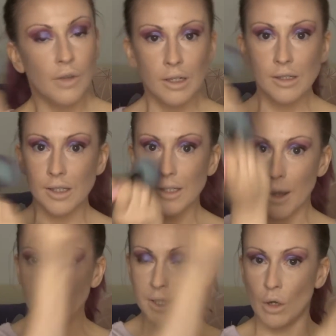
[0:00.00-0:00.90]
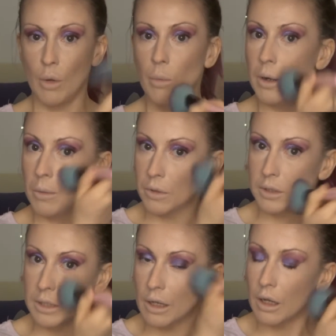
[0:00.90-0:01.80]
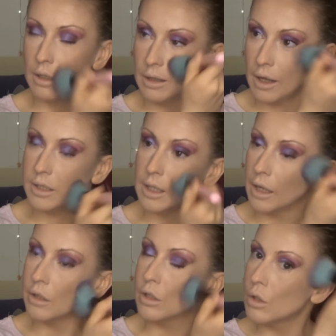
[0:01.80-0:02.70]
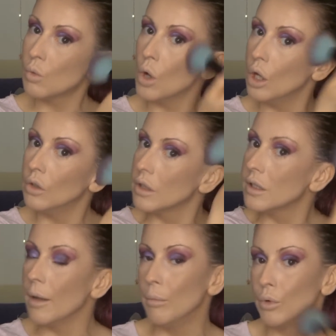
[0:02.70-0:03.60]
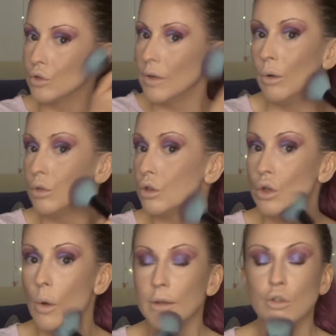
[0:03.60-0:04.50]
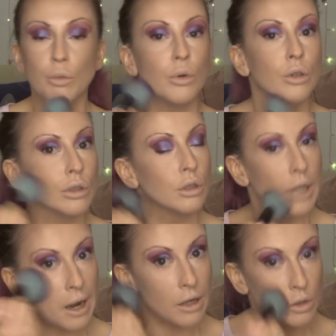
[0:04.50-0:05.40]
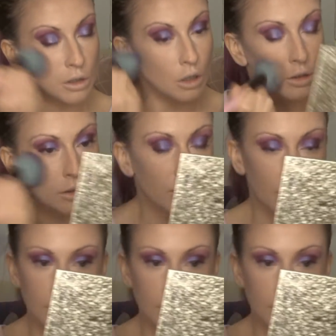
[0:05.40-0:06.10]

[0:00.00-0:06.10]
I've kind of stamped it on where I want it, I like to kind of swirl the same brush round, no extra product at all,